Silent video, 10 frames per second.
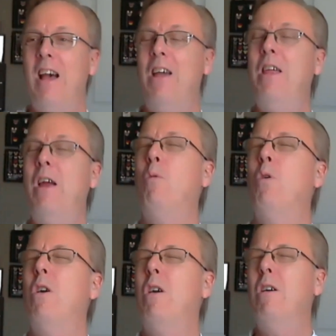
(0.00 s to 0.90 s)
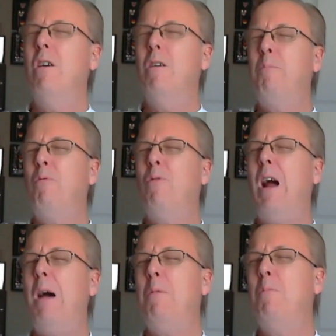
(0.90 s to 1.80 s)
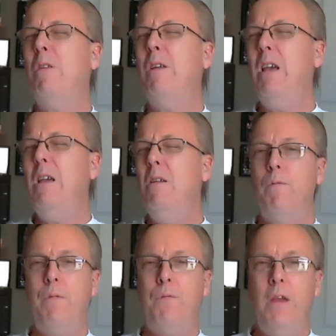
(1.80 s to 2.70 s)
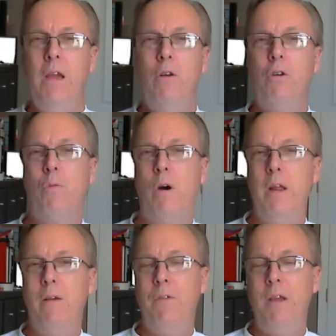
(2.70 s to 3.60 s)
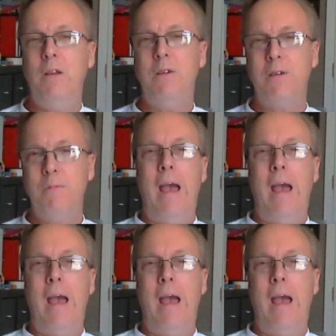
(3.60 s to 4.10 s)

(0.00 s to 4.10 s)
There were probably 15 or 20 of these.